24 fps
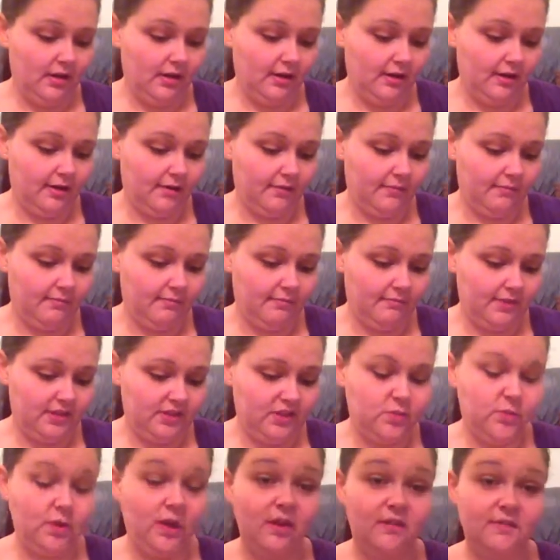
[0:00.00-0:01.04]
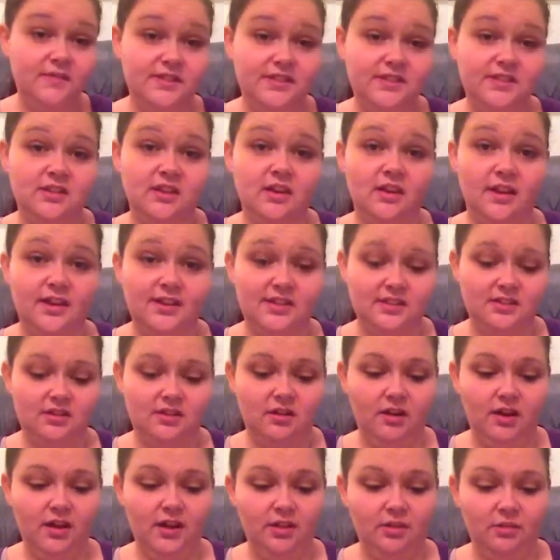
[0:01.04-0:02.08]
Um, 12 designs.
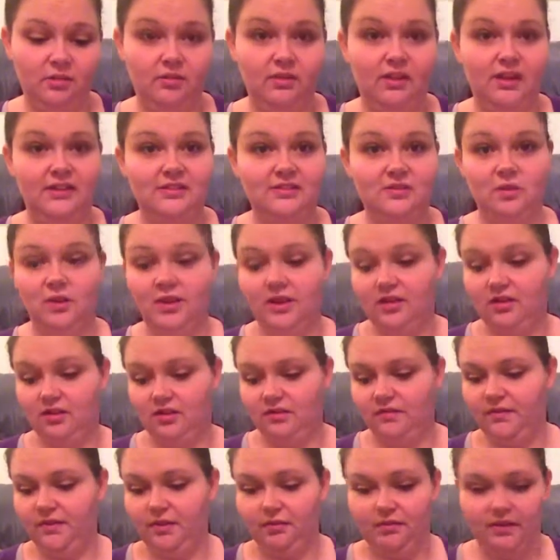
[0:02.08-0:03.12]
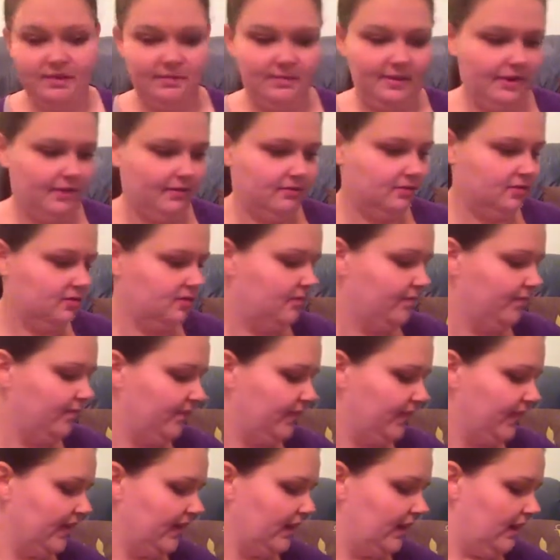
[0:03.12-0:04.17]
So I thought that's quite good for £3.
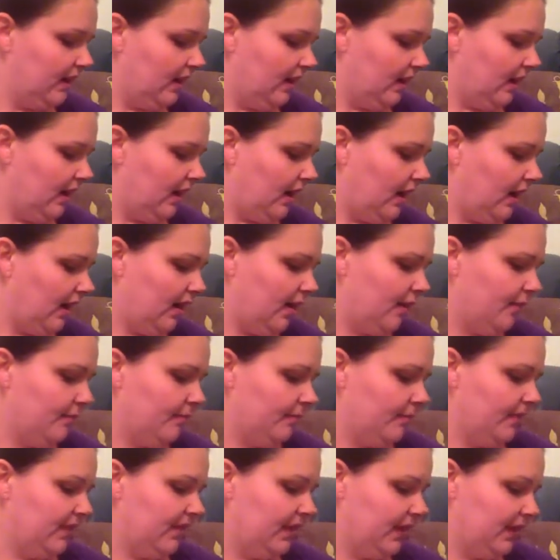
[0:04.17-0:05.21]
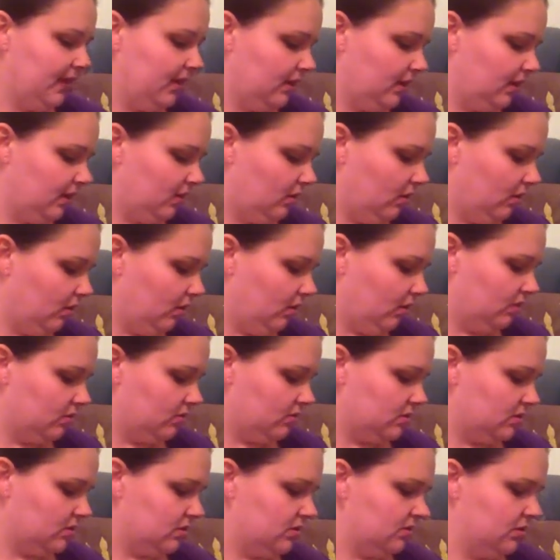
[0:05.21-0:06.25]
Um, then I
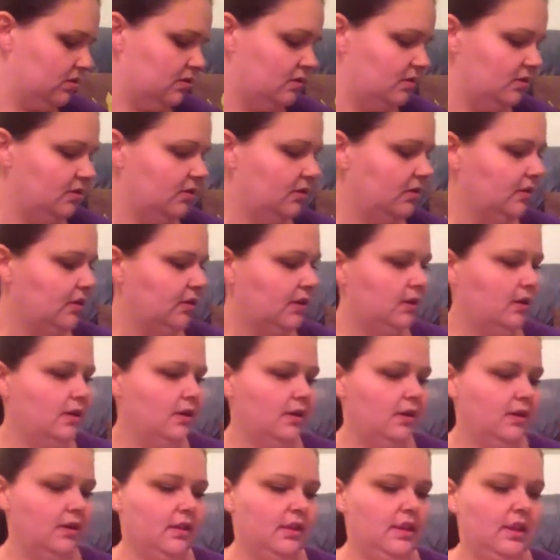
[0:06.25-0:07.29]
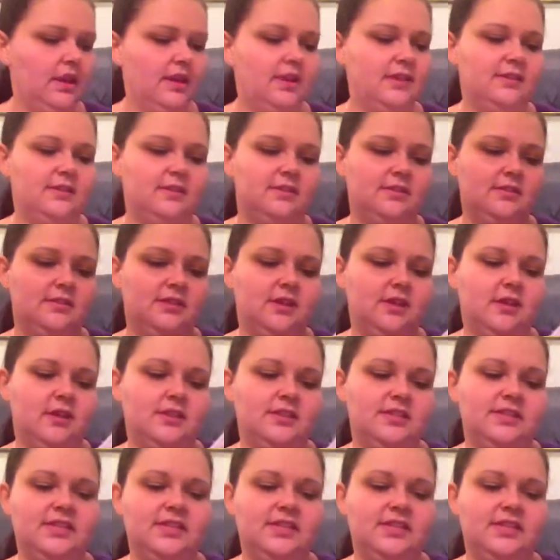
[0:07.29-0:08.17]
got this uh,